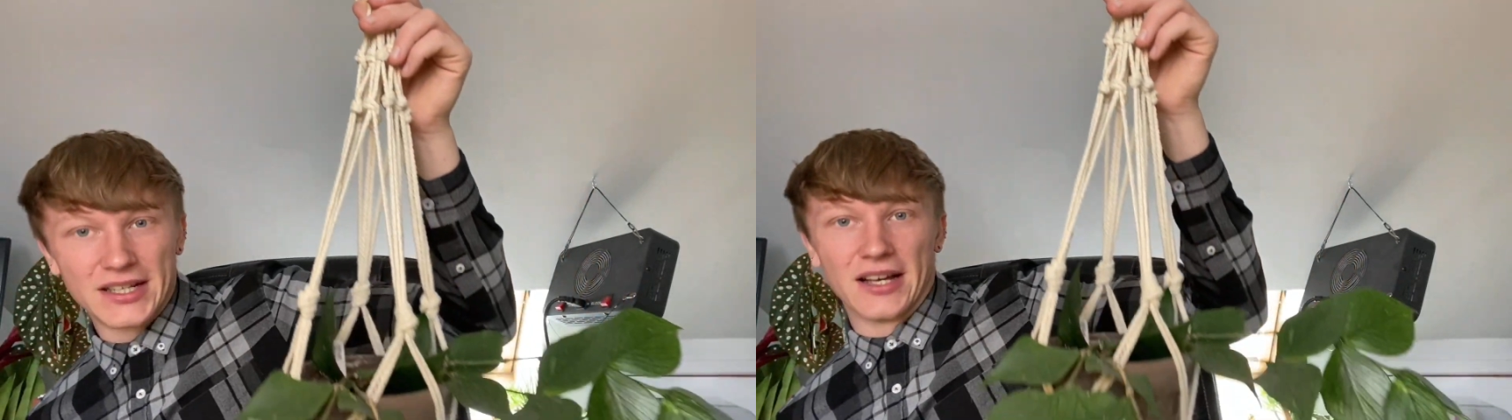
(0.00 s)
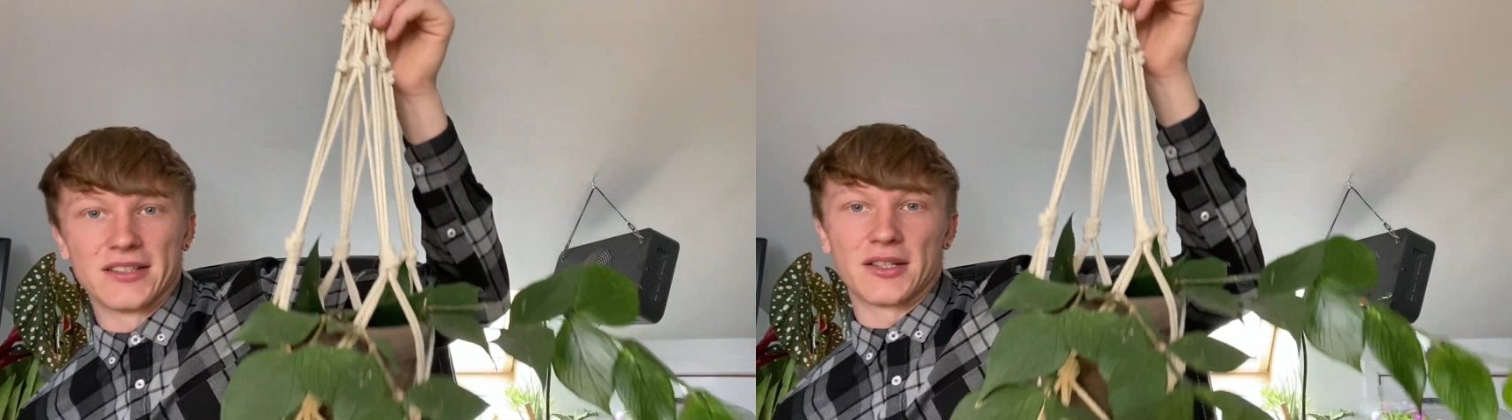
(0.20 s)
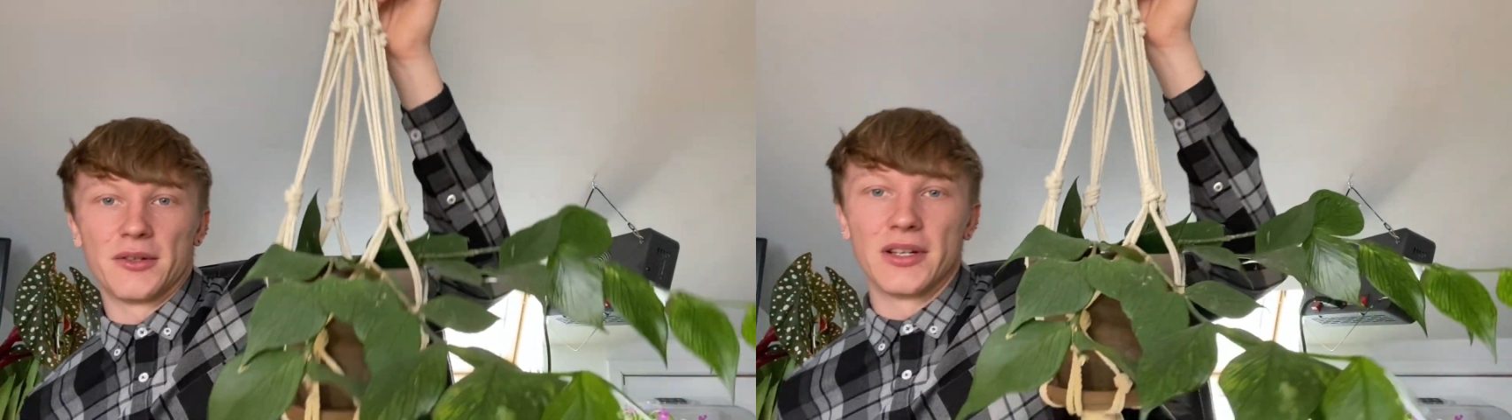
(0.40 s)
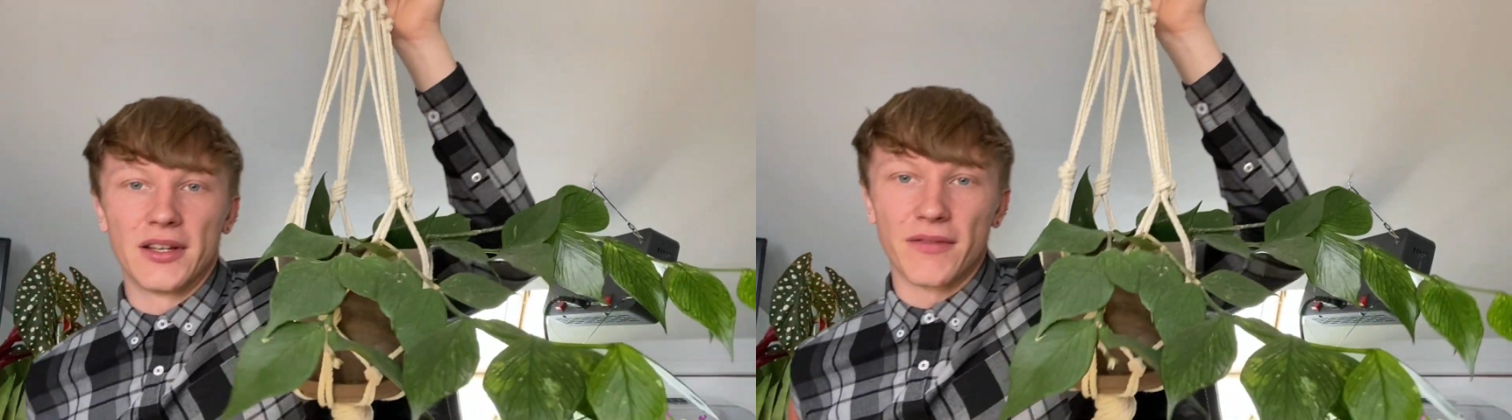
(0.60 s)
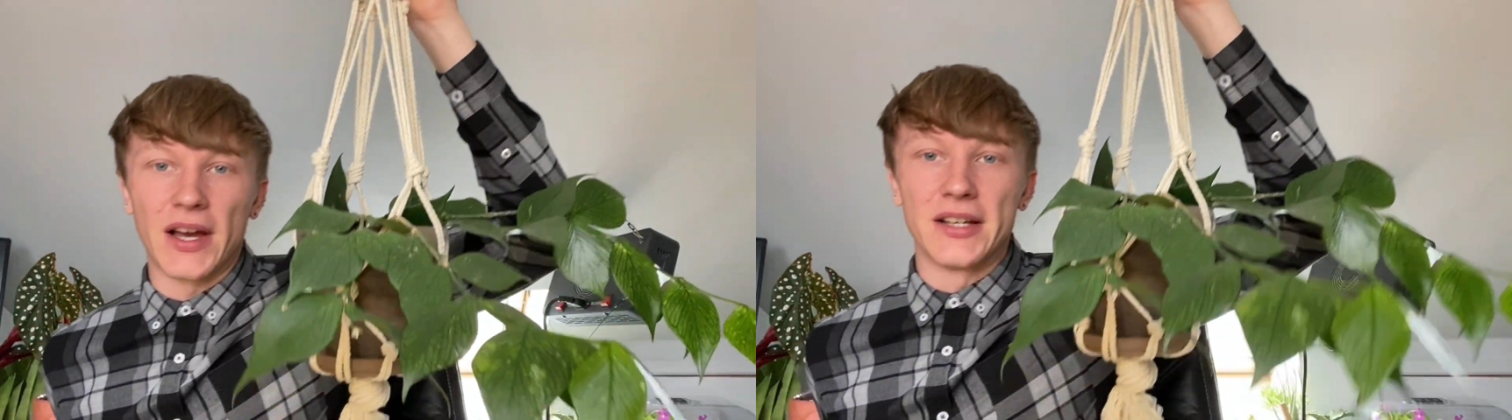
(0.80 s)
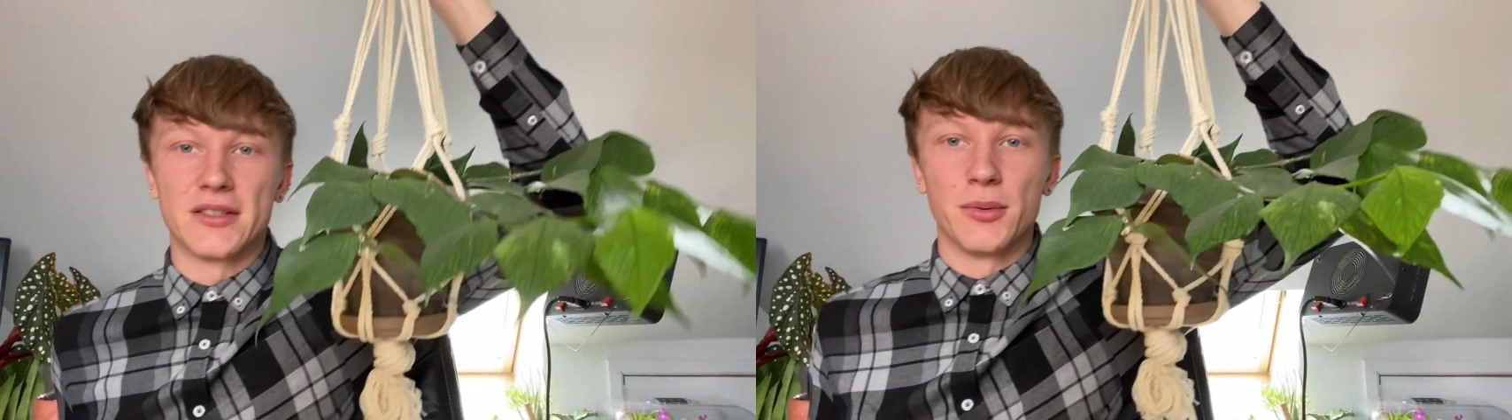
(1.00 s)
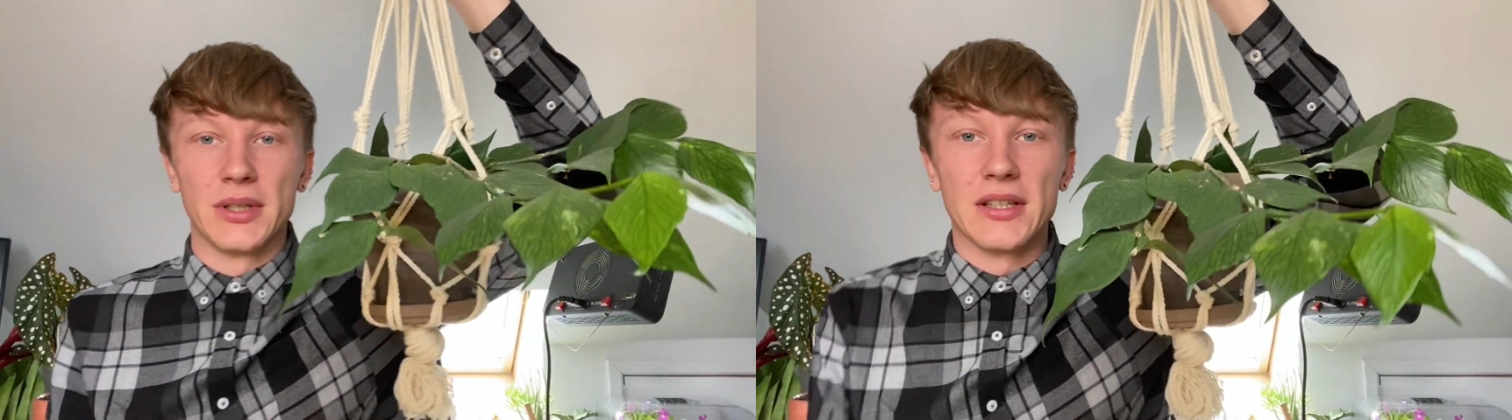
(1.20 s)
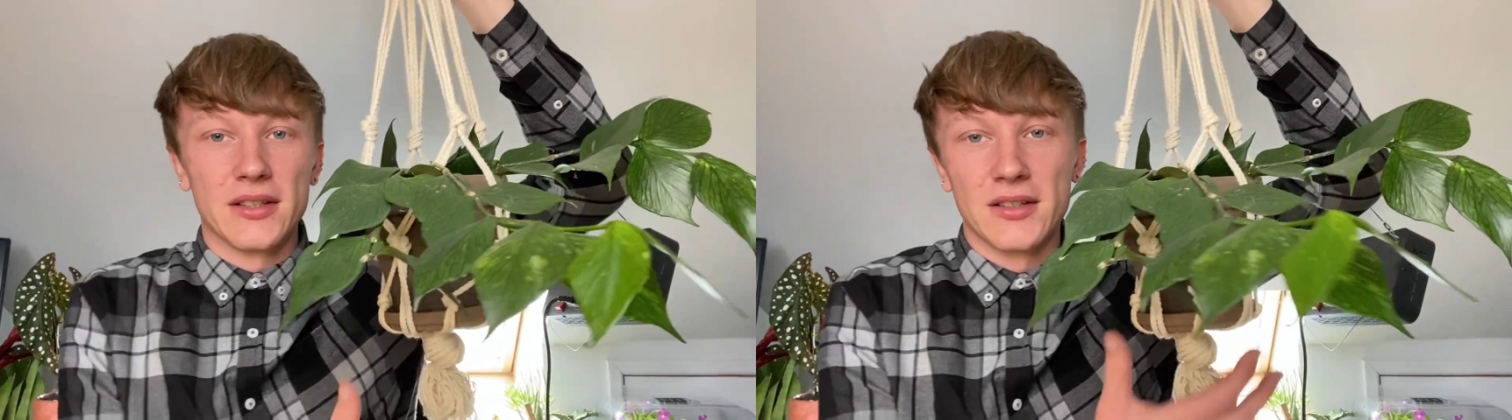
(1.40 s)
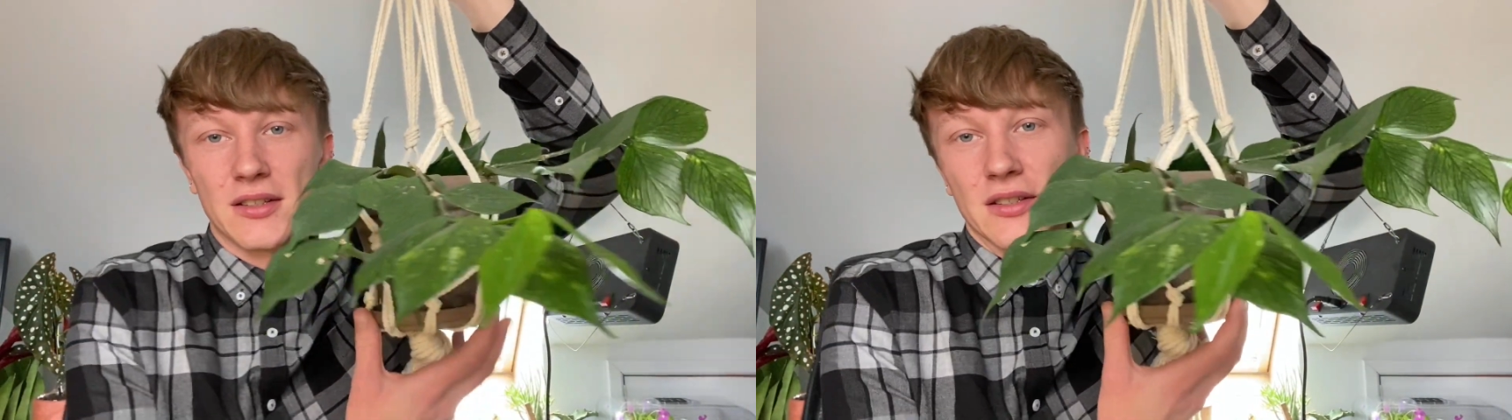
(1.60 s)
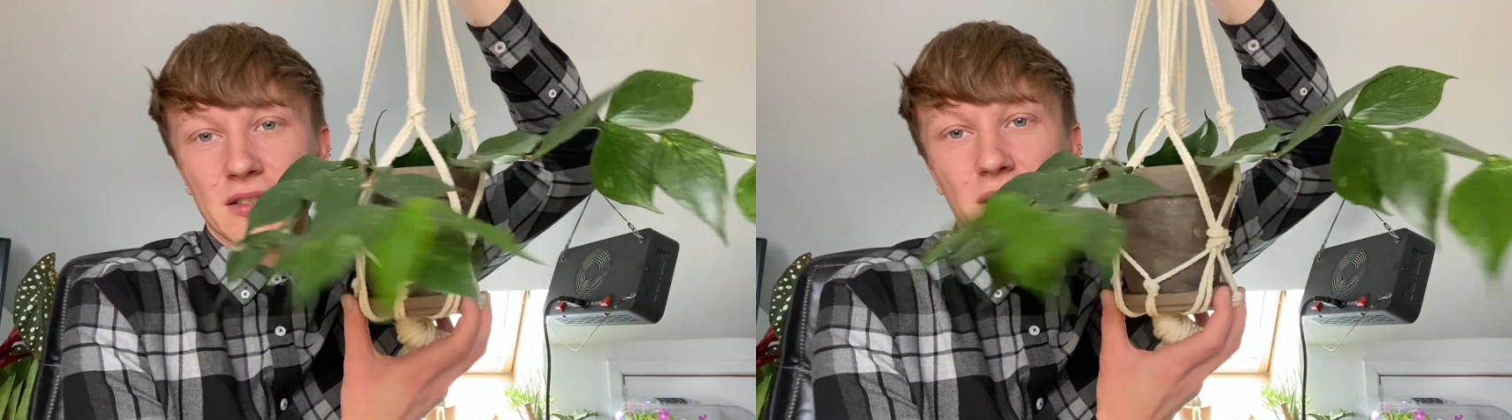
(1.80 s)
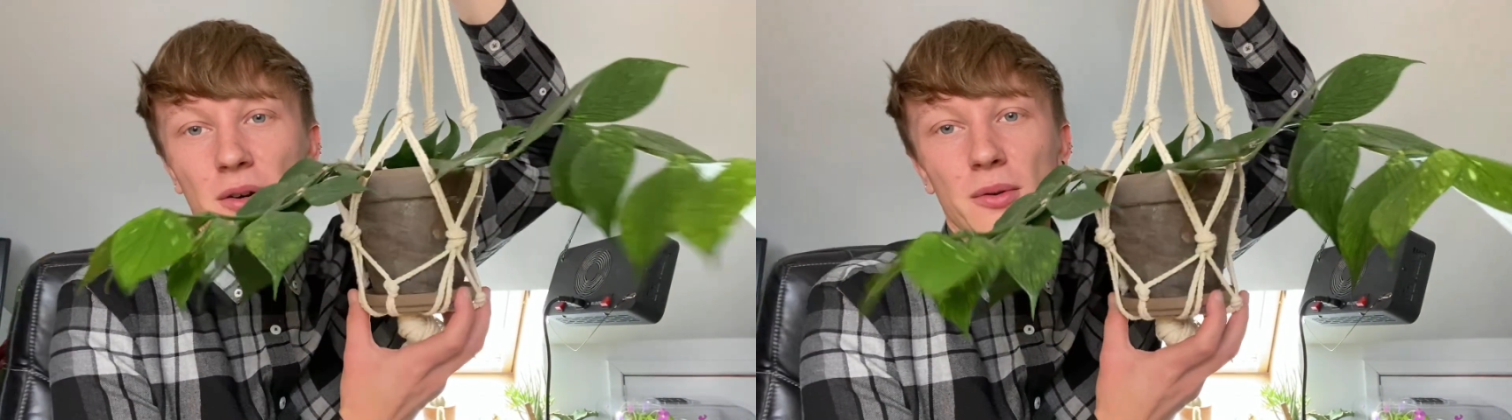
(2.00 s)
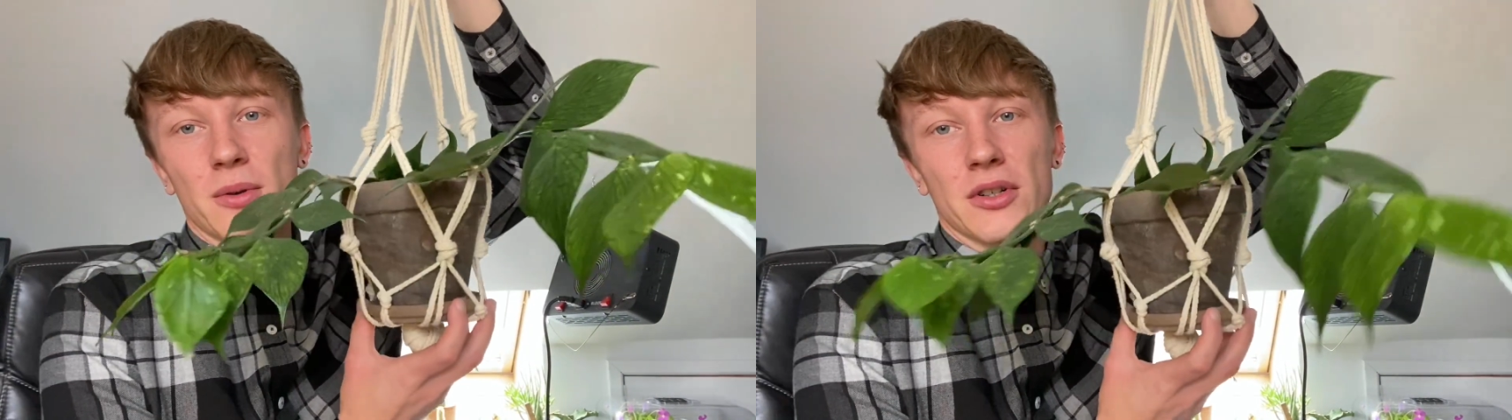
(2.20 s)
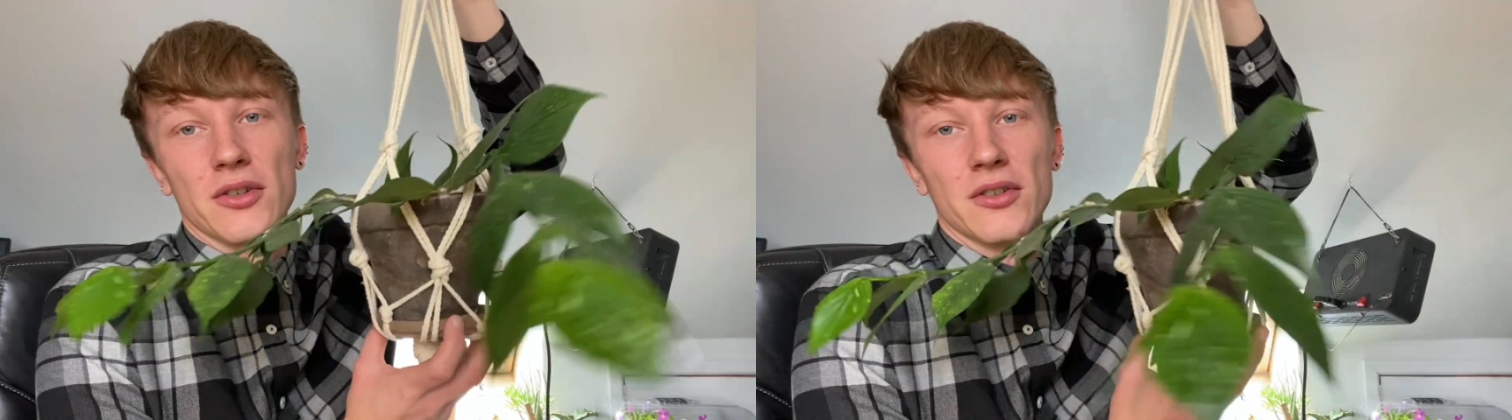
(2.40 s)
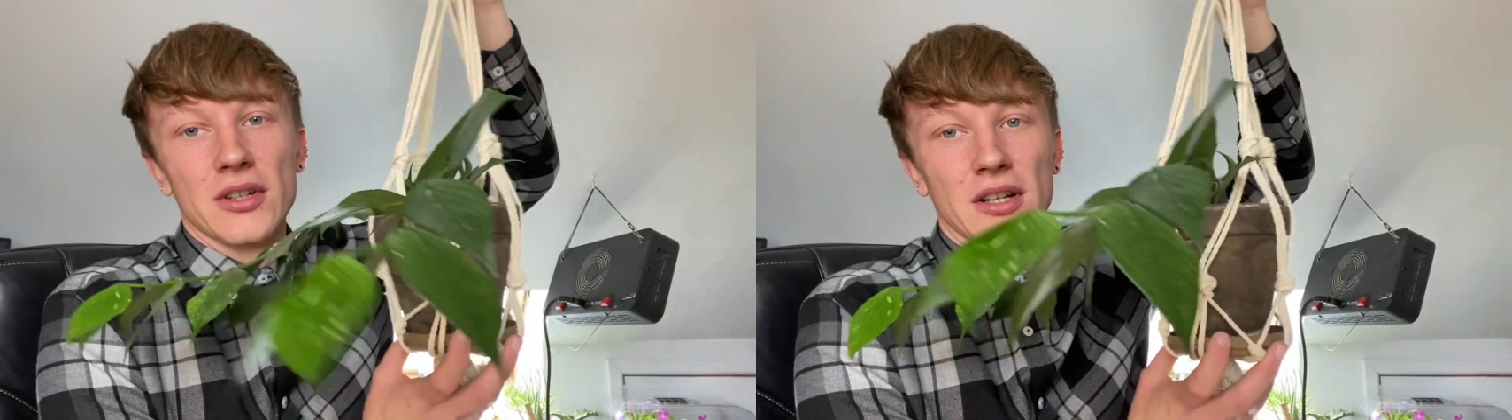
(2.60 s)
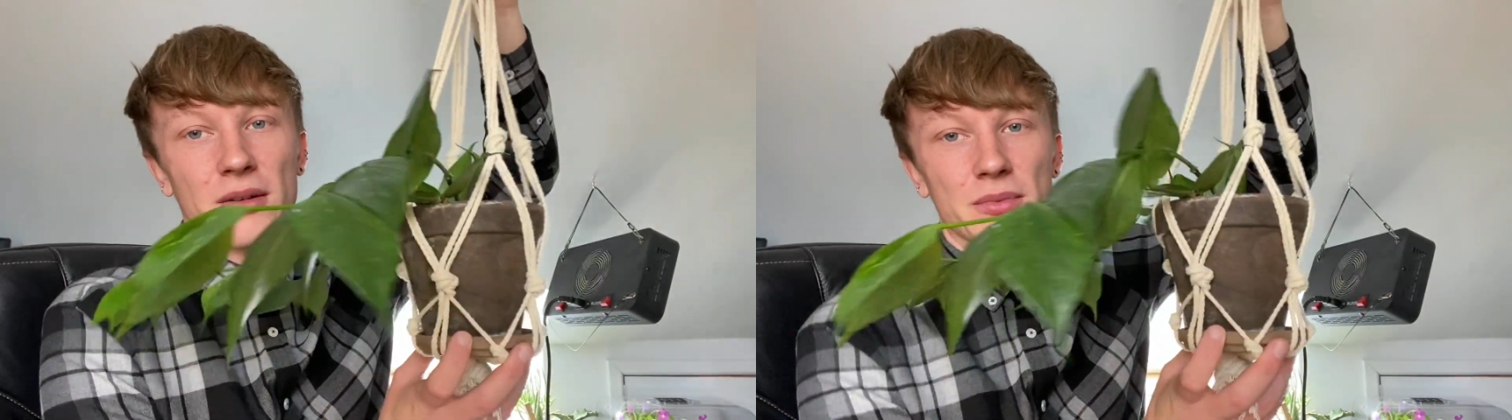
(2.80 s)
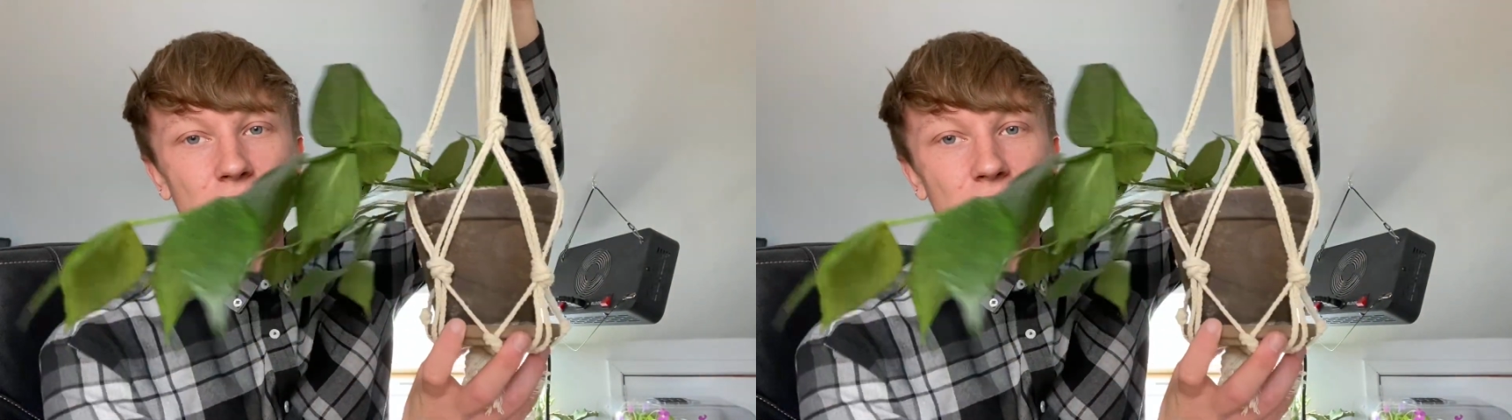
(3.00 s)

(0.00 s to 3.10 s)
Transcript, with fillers: yeah, so that is doing so good and I'm so